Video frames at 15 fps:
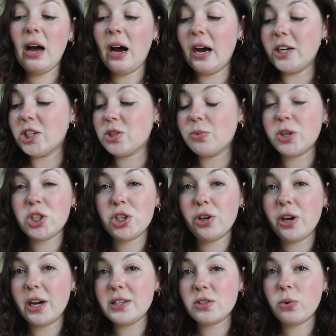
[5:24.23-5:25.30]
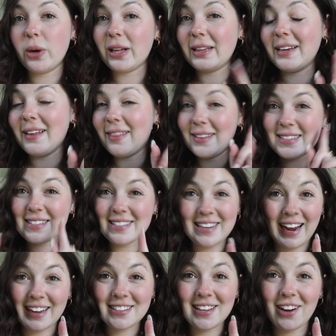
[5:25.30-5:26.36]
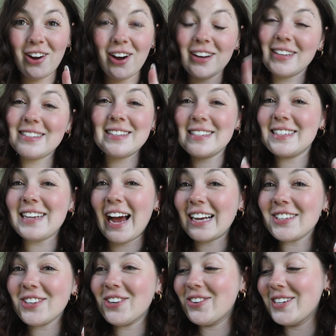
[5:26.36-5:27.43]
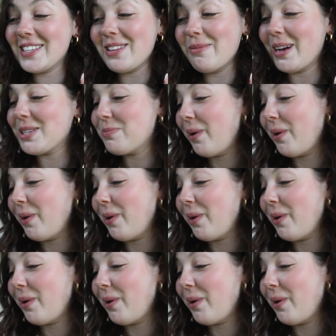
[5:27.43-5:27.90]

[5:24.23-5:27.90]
I just want to show you guys quickly the snacks I got, because the snacks are always the best